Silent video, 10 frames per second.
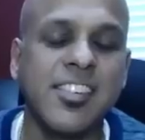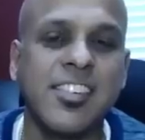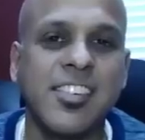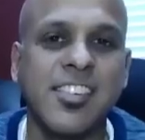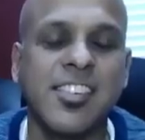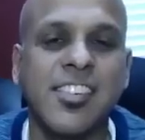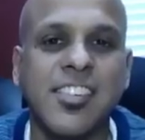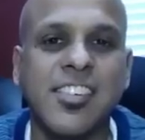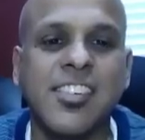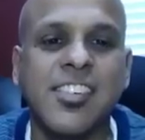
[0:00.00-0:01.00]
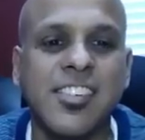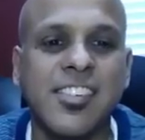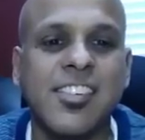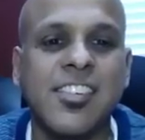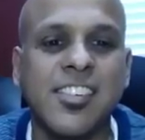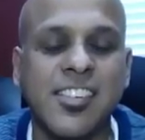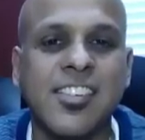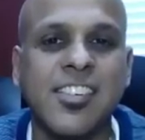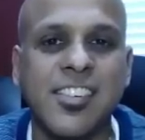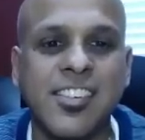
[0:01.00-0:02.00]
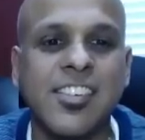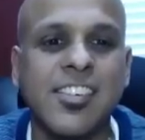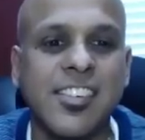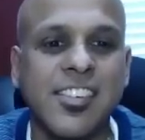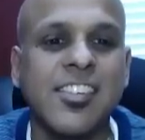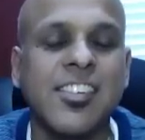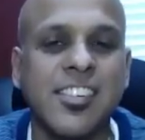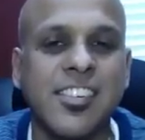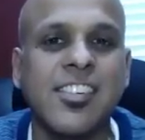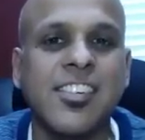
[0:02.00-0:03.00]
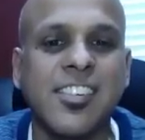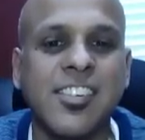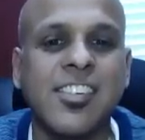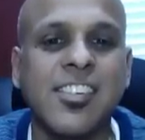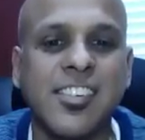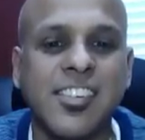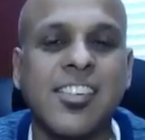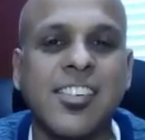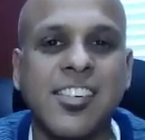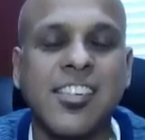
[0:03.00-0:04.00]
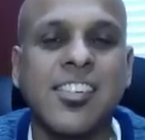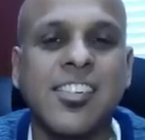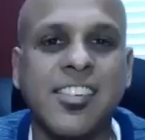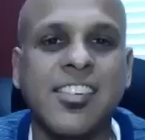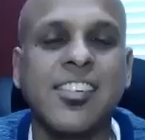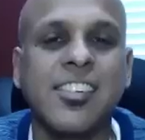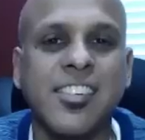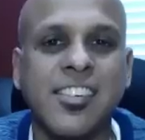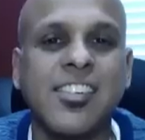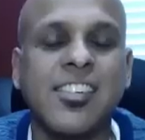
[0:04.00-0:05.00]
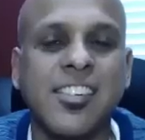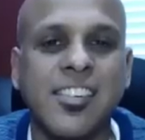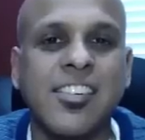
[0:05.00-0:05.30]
The person shown says nothing.